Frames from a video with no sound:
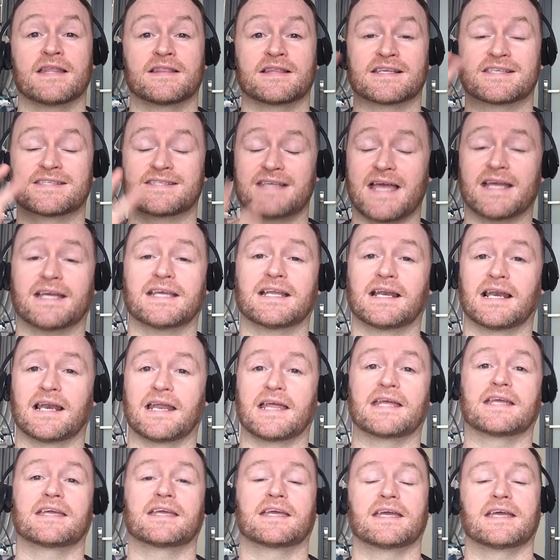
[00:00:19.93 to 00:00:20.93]
the second
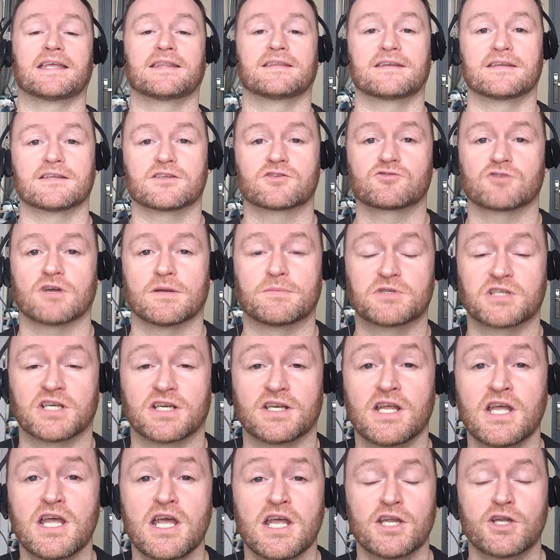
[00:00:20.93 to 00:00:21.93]
link in the
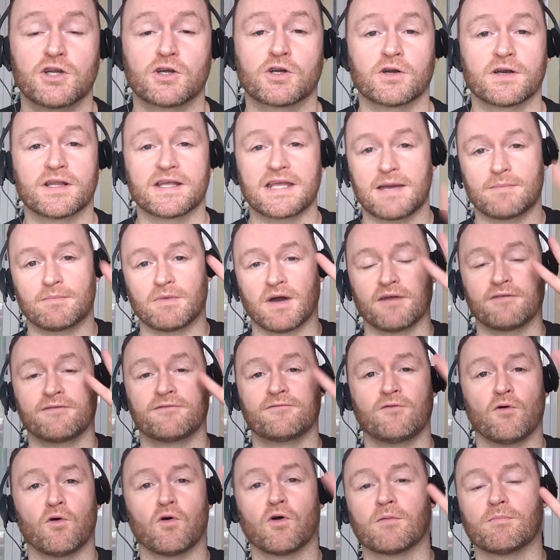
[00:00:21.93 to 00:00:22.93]
description, you're going to get my
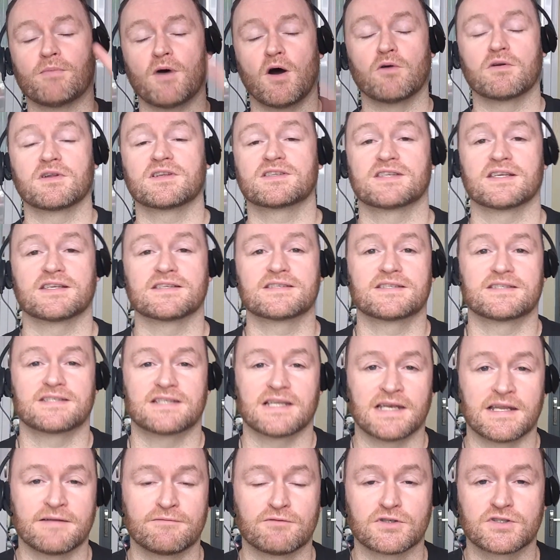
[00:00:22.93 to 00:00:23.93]
four bonuses
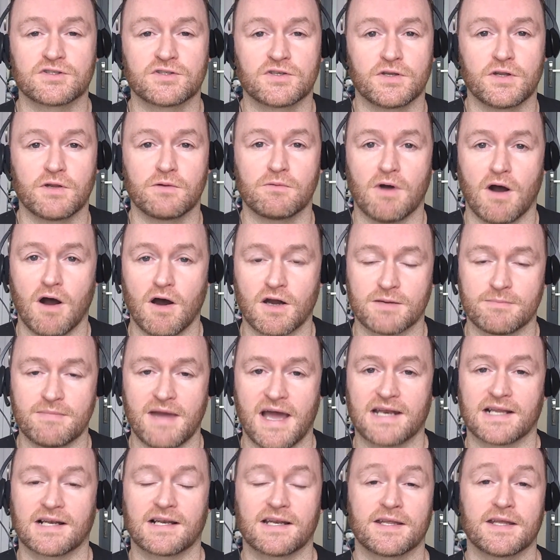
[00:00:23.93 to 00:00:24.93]
delivered to you
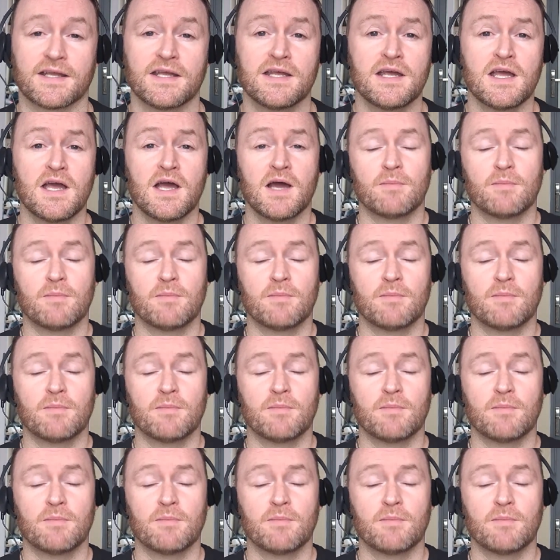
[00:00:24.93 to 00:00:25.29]
automatically.